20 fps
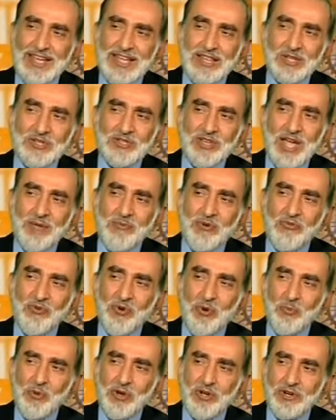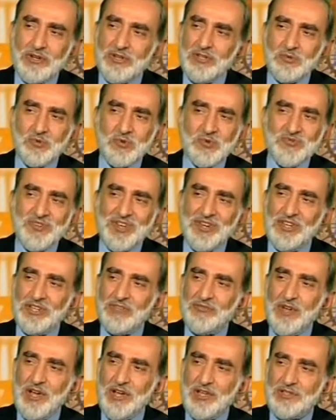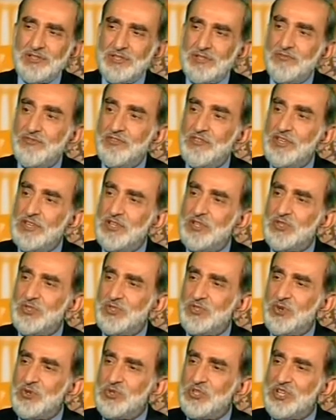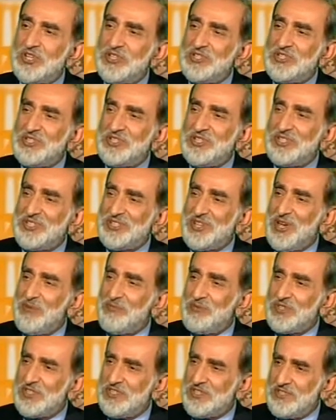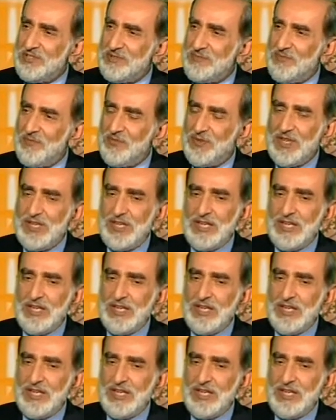In the time of Umar, it was very advanced, very socialistic type system.